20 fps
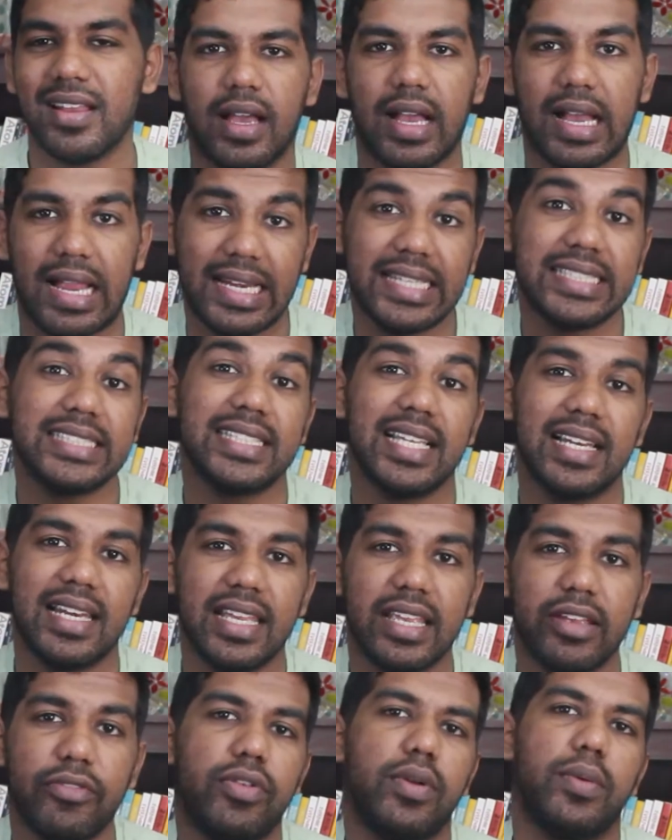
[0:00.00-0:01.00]

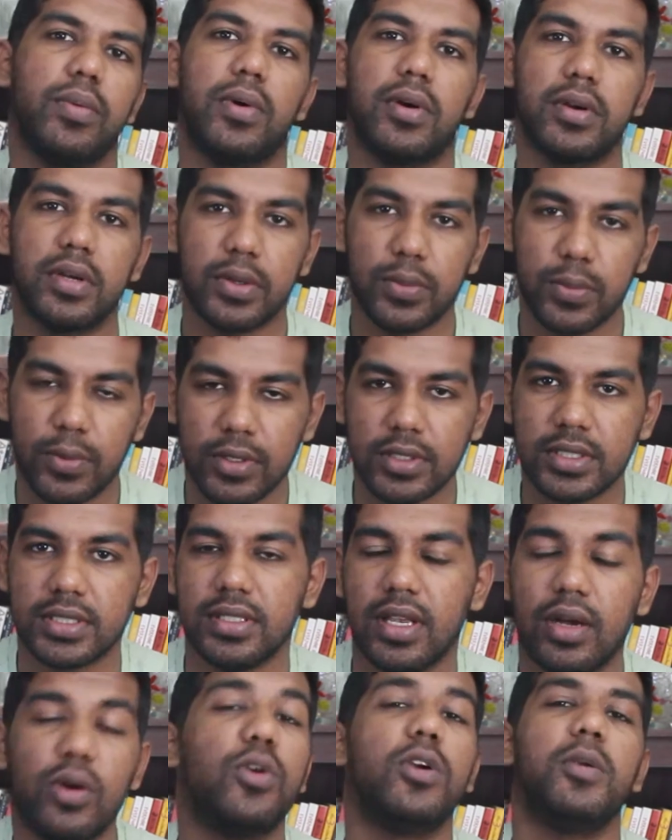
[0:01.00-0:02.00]
Additionally, if you want to watch
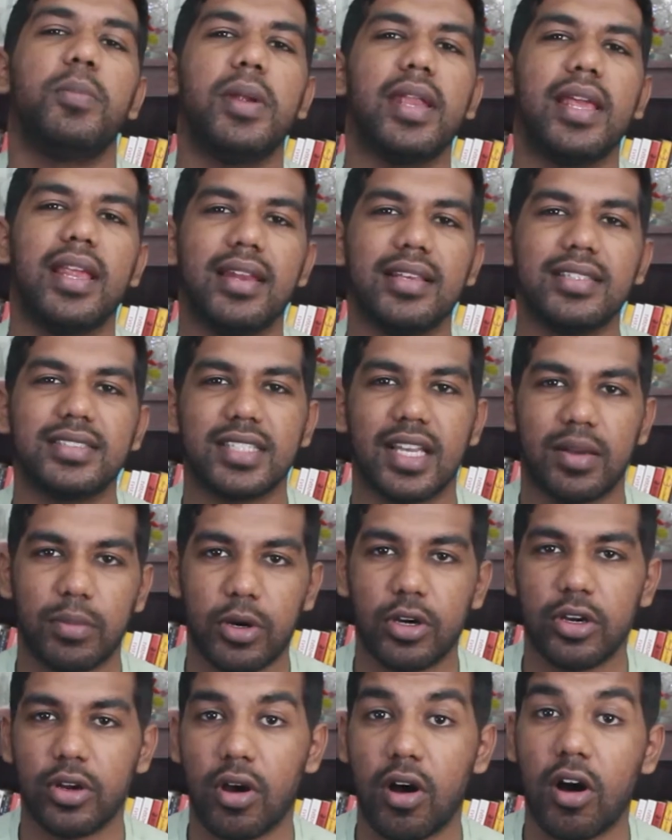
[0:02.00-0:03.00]
the whole playlist
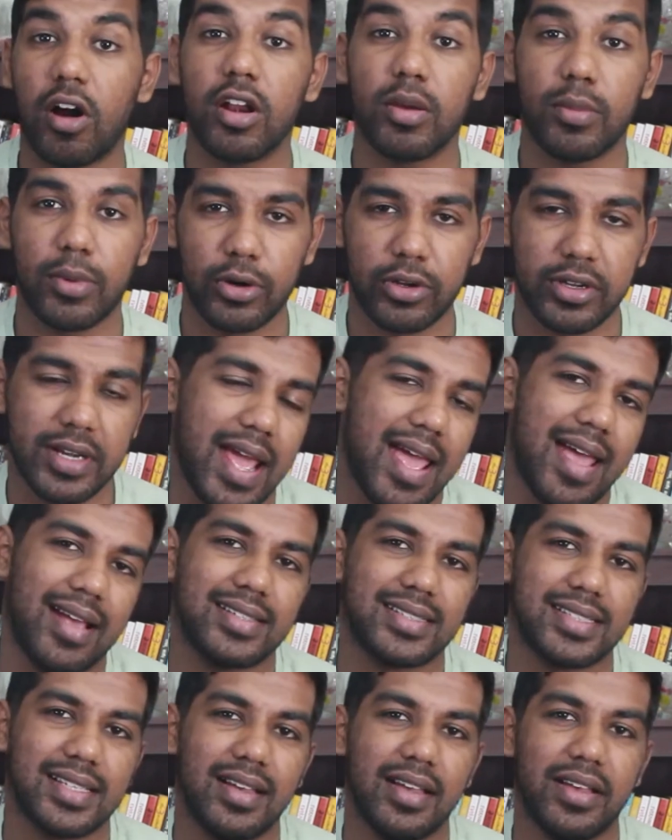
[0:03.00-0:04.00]
all about
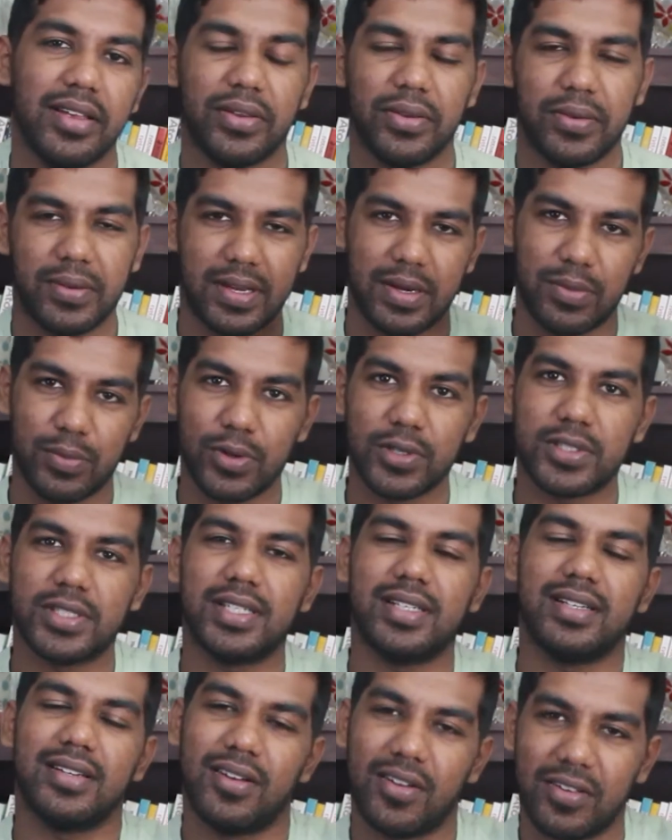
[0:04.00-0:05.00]
tax, you can watch
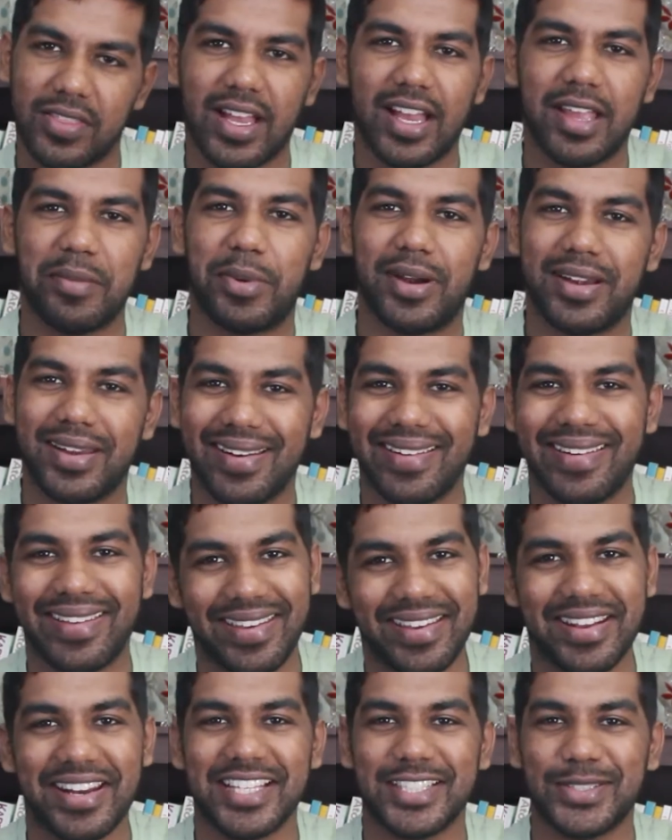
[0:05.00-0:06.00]
it on the I button
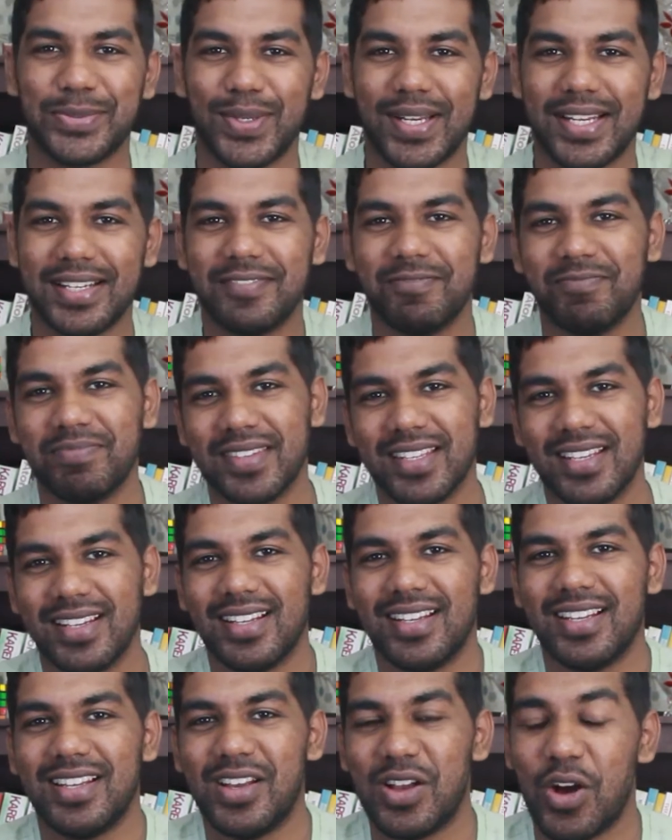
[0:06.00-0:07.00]
here as well.
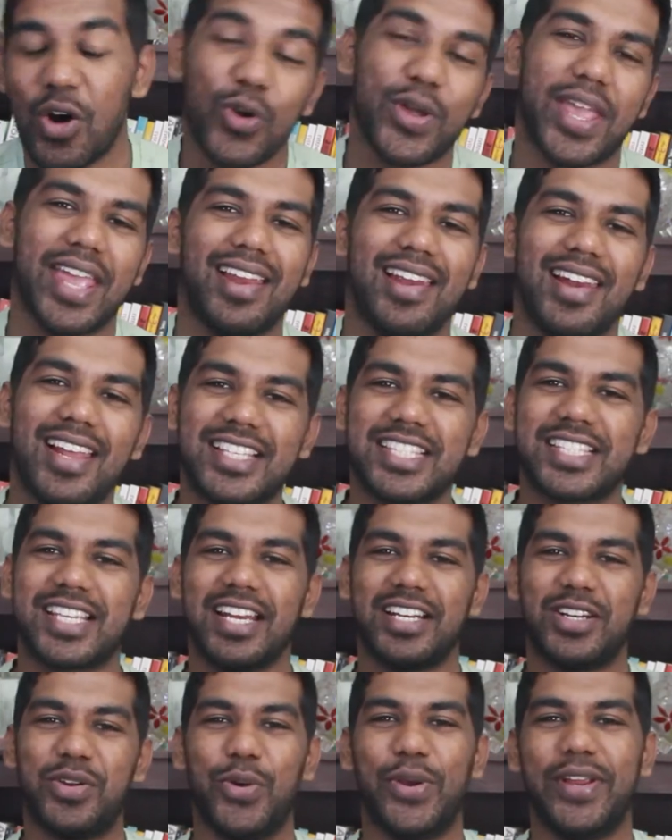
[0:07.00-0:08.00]
Okay, let's
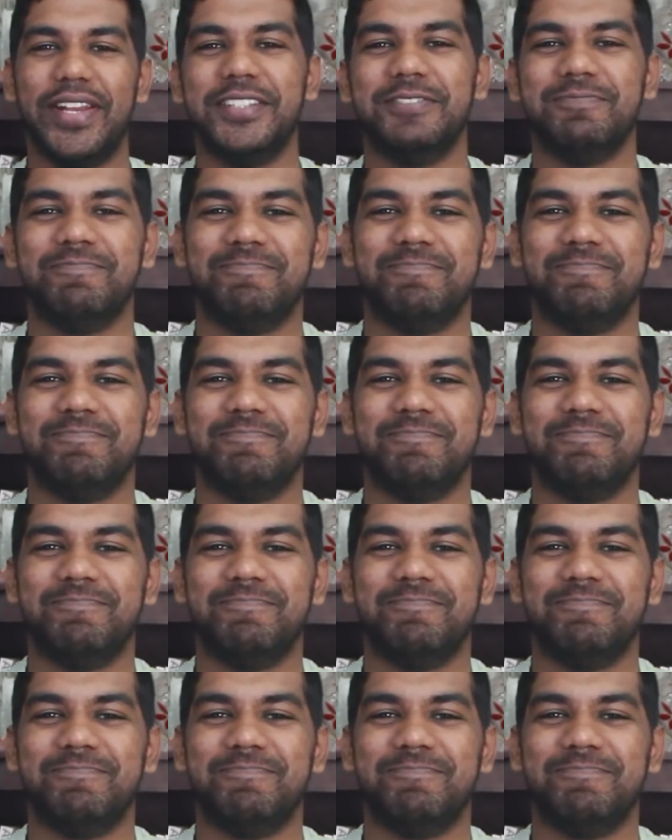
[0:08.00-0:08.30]
get going.